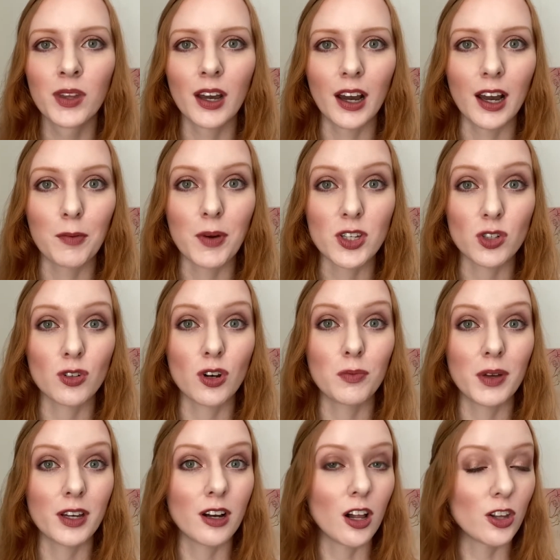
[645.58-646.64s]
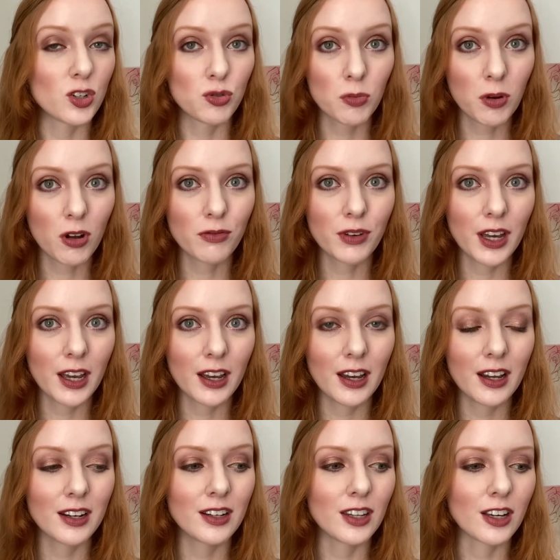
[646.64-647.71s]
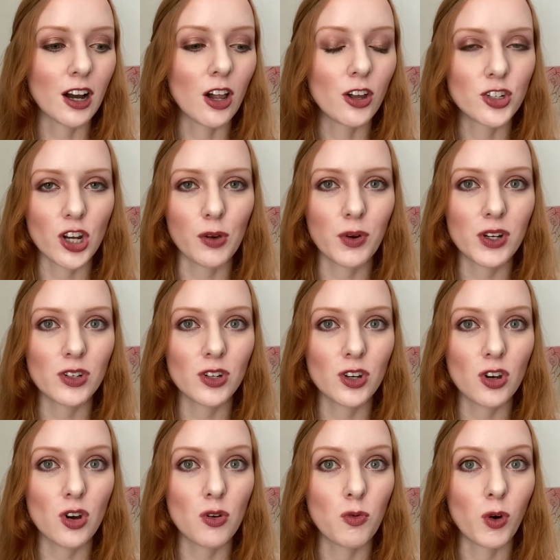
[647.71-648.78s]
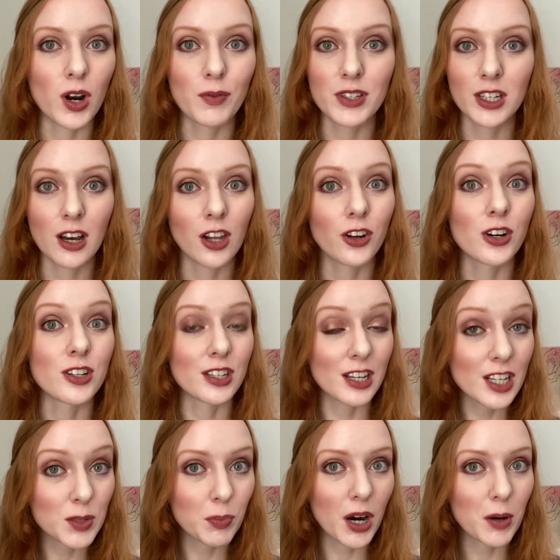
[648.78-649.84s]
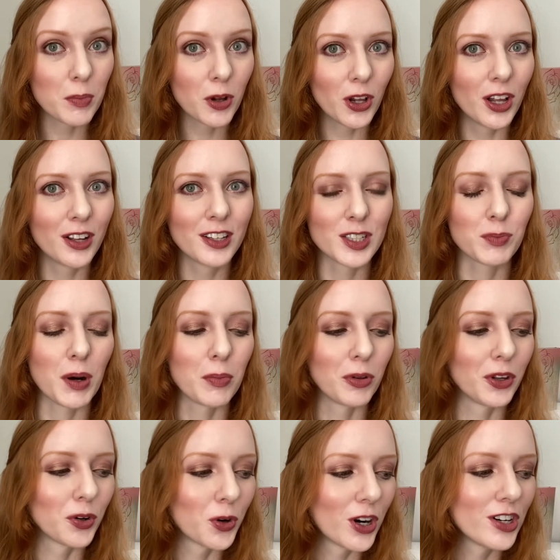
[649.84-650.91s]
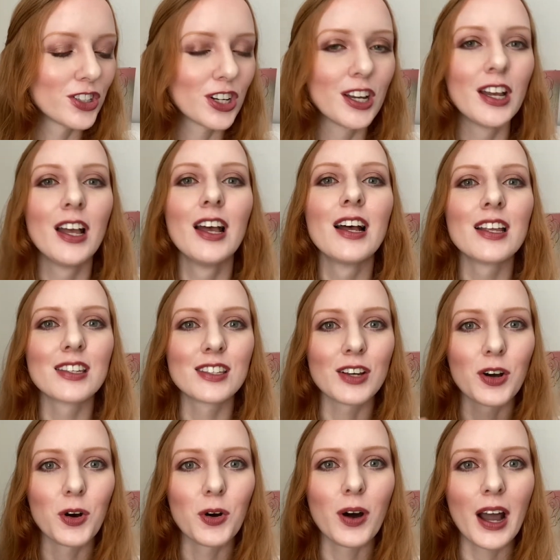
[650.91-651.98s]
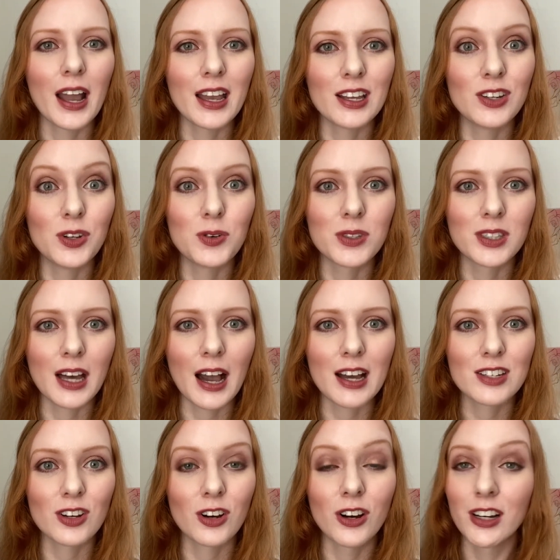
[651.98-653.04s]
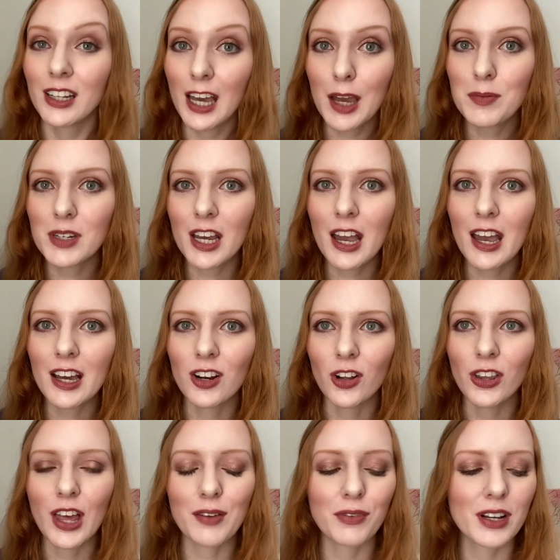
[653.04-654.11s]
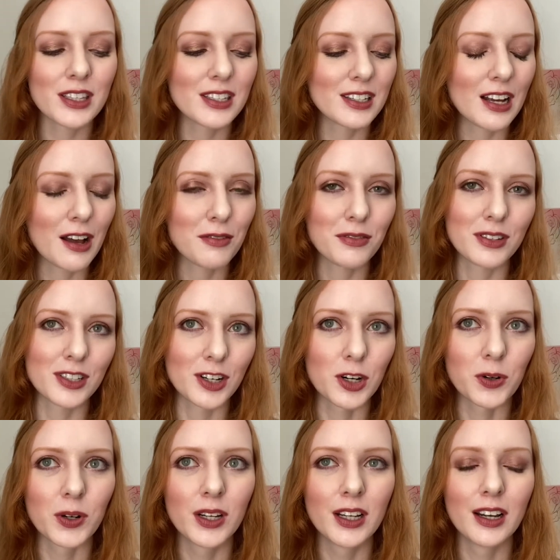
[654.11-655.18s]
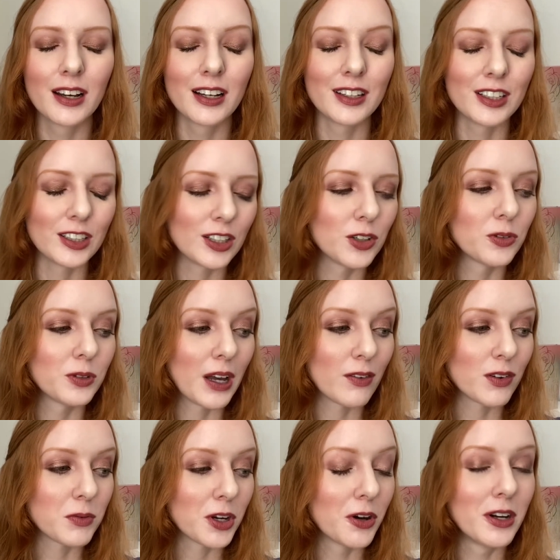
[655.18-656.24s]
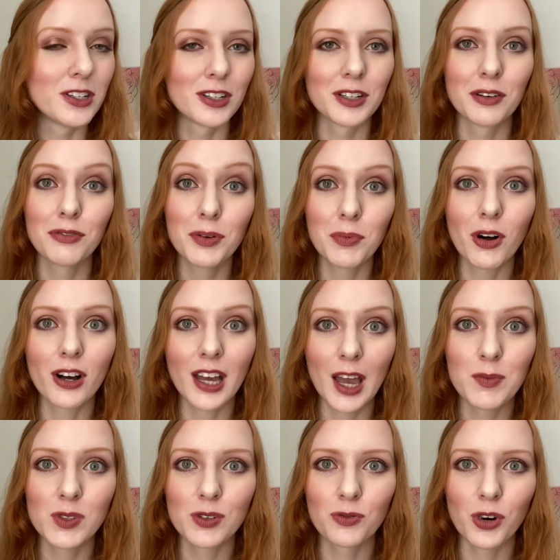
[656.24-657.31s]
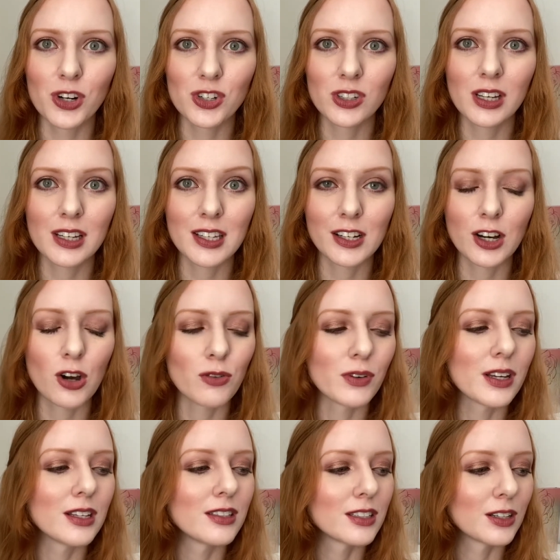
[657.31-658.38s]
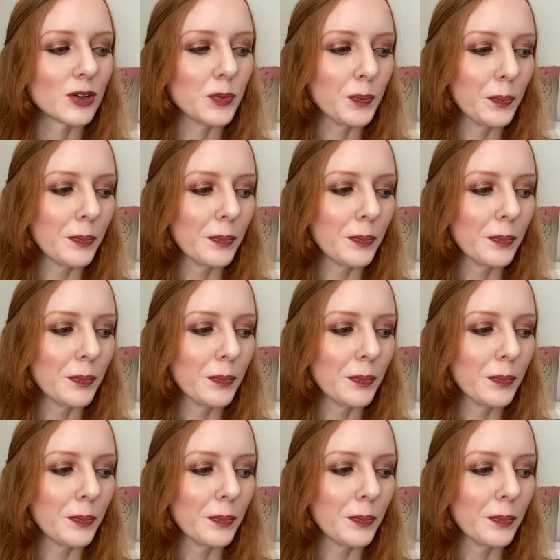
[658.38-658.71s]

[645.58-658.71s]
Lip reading: I'm also a big college football fan. The college I went to, one of its colors is purple. It's purple and orange. So I can use that on game day and all that fun stuff. So, you know, I haven't been going to football games, unfortunately, because of COVID. So